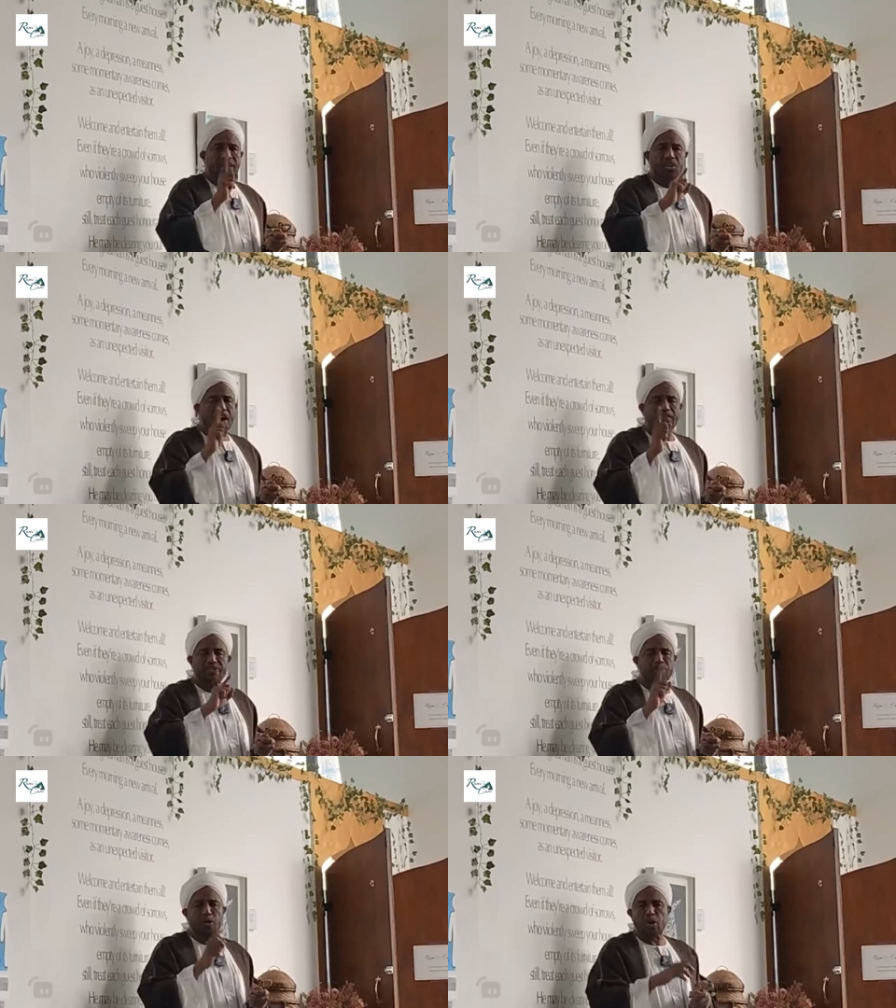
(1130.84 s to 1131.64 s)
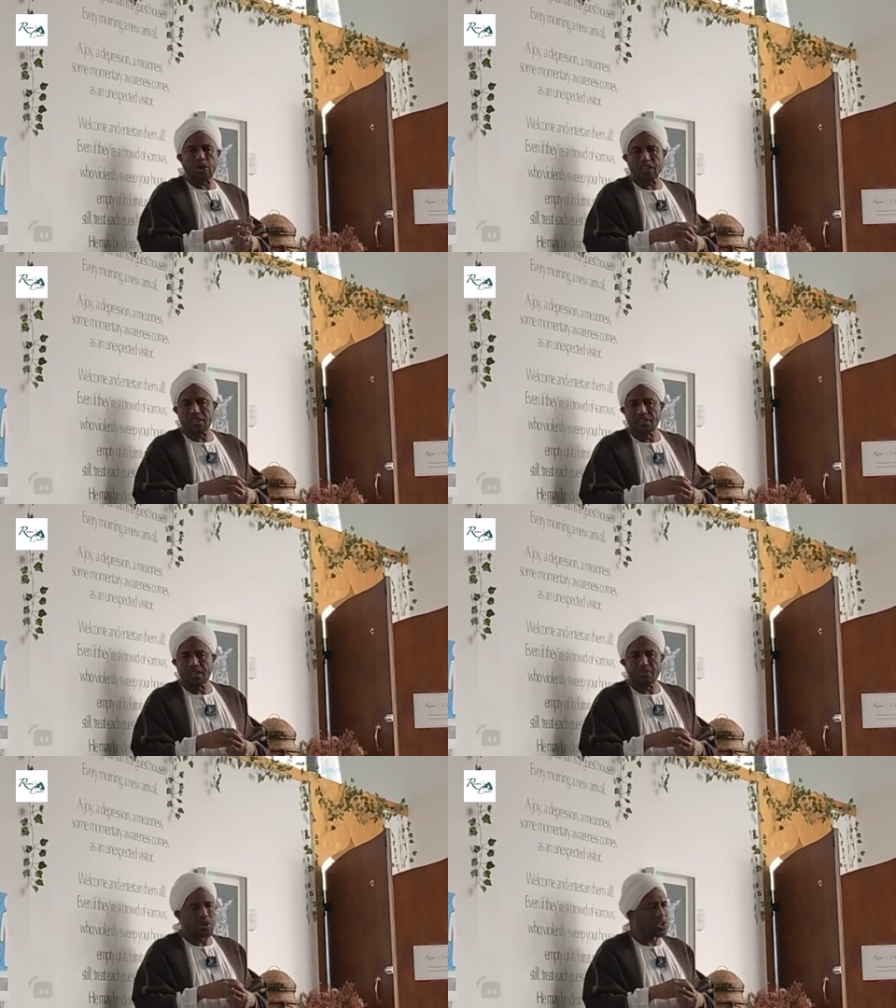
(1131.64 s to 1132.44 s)
you have left no project,
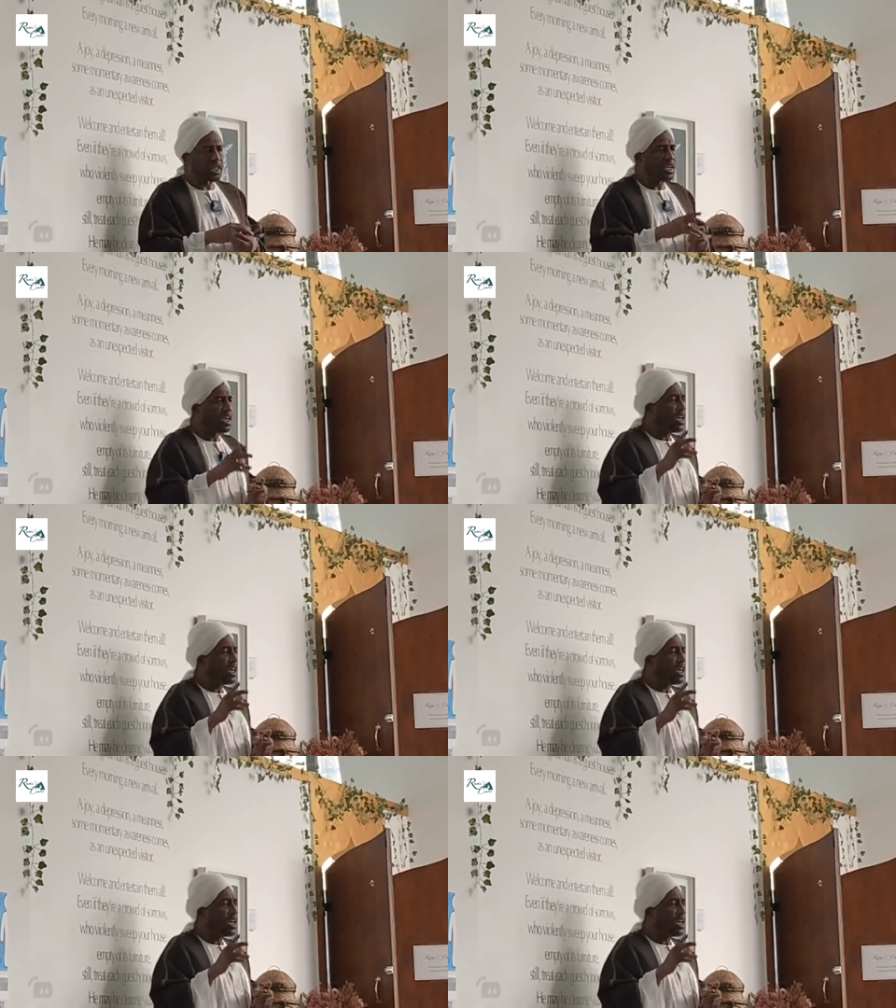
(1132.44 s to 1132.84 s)
progeny.